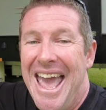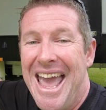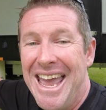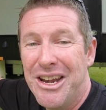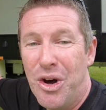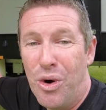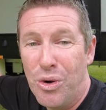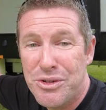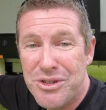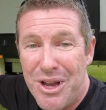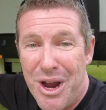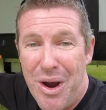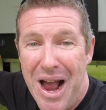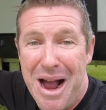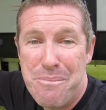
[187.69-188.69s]
and
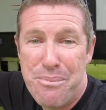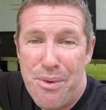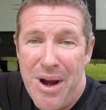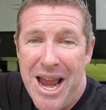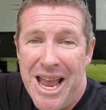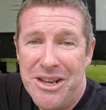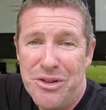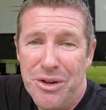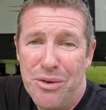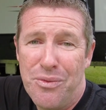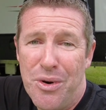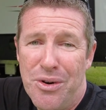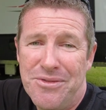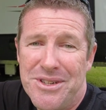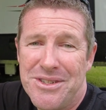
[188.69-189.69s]
also a brand new
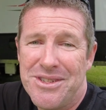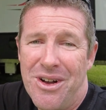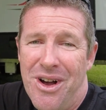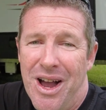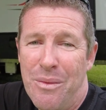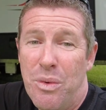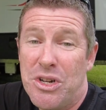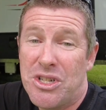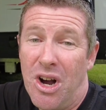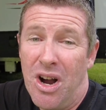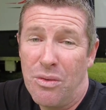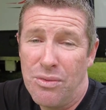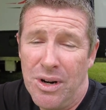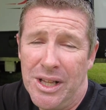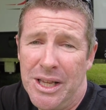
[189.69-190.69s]
roof design, which I
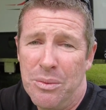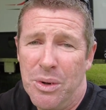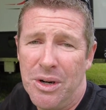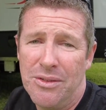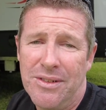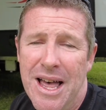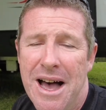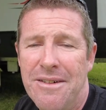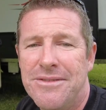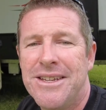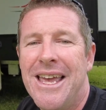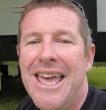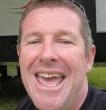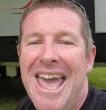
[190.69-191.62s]
really would have loved.